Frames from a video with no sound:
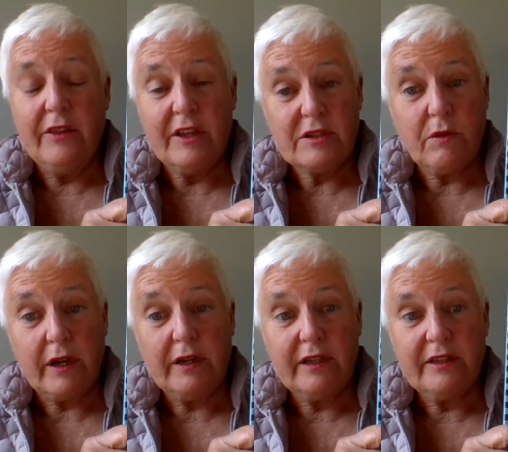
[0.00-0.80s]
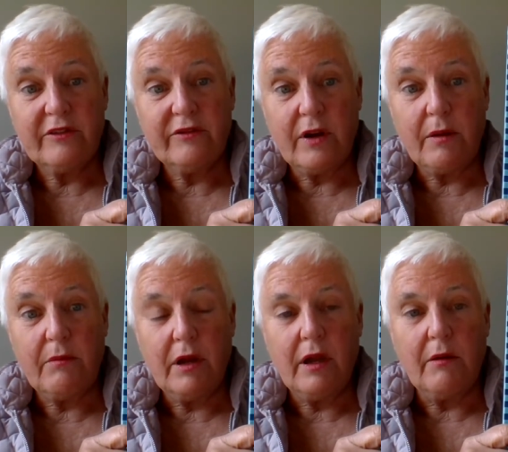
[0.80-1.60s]
This one is
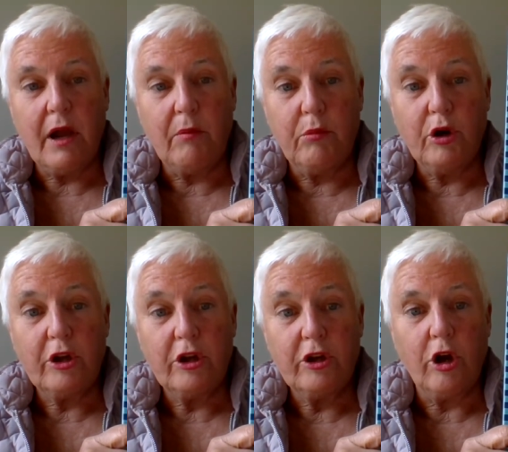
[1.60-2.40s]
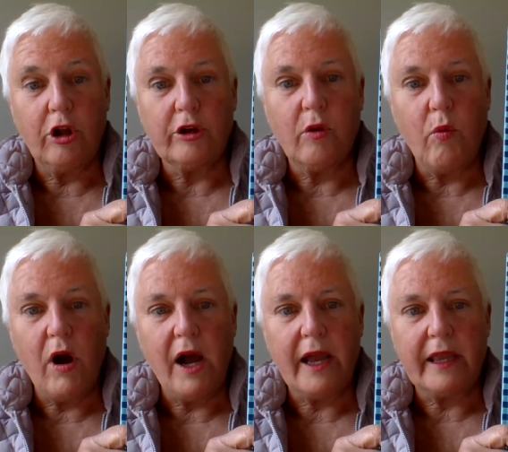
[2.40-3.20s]
from a book called
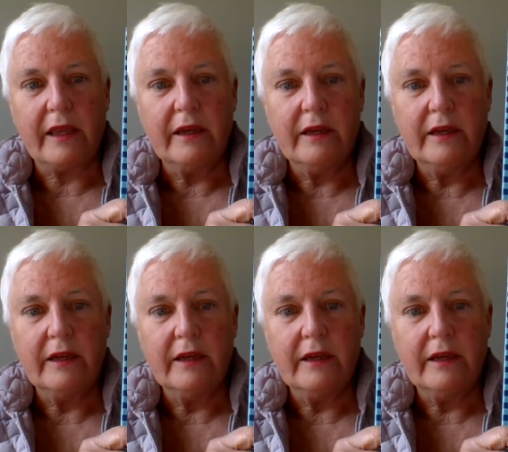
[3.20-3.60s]
Why,